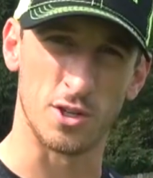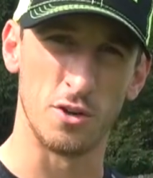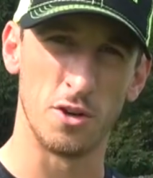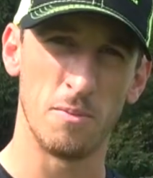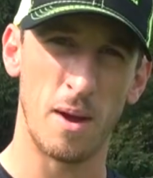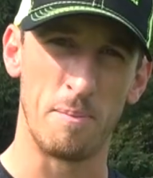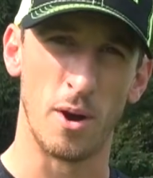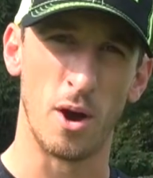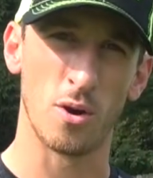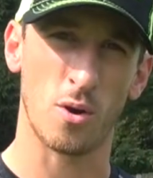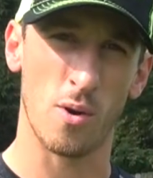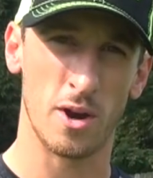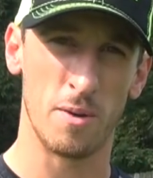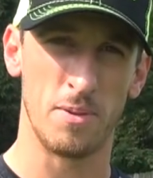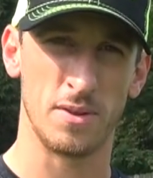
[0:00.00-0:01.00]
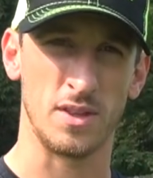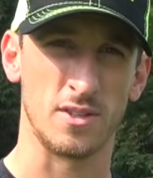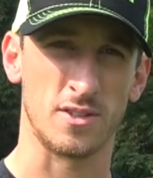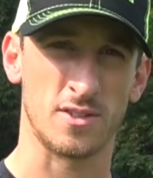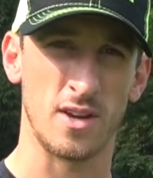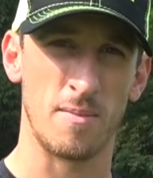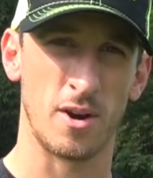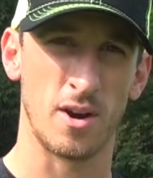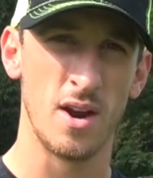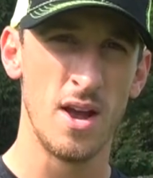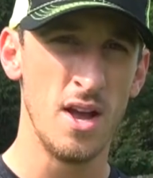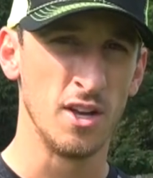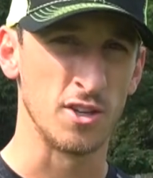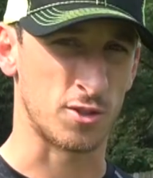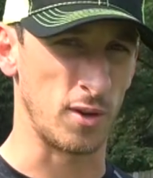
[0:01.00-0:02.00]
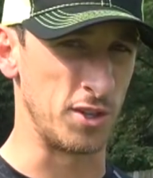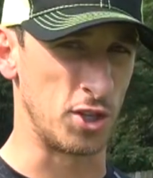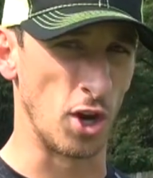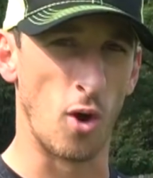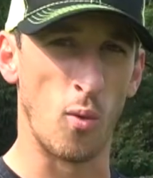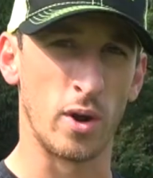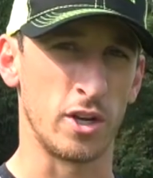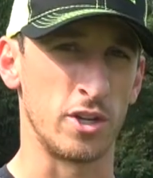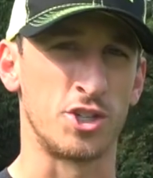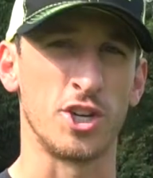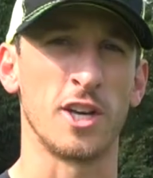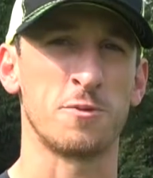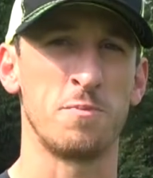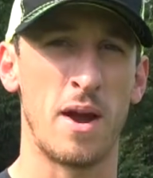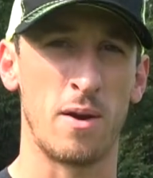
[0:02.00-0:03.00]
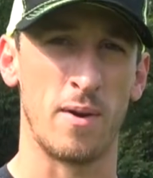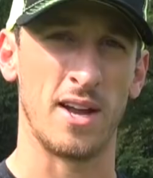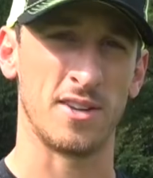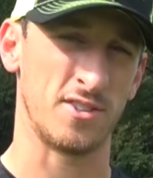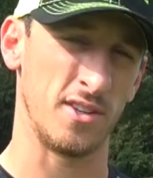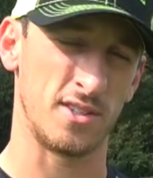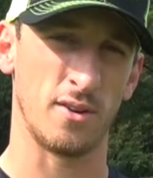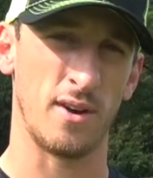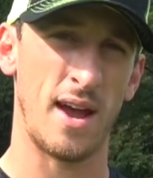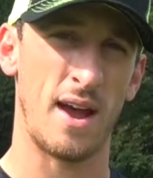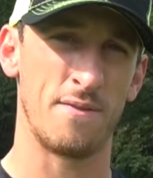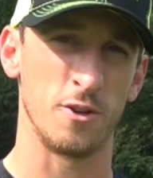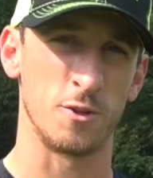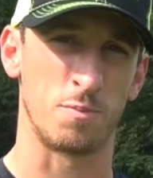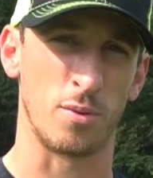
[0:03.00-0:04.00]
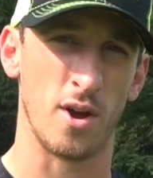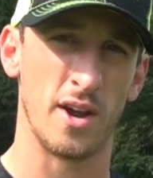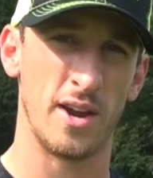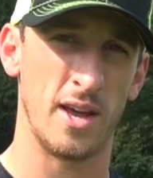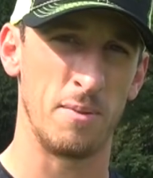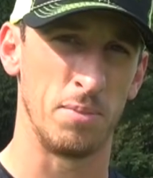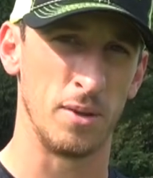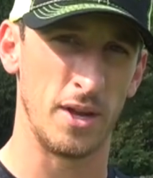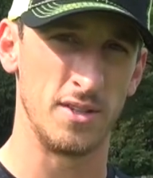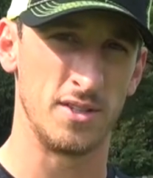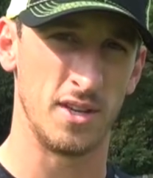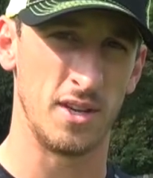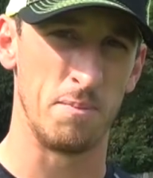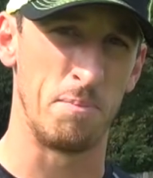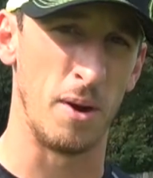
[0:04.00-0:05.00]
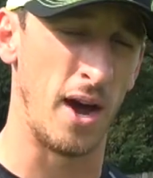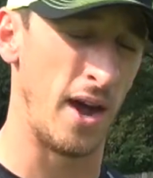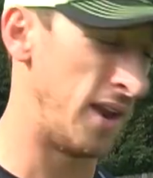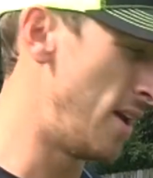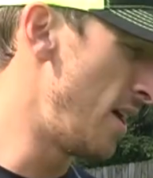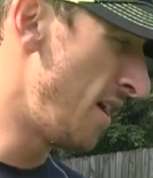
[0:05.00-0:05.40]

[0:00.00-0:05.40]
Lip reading: tuning my bow quite a bit this summer. So I don't wanna adjust my rest until I have those broadhead blades in. But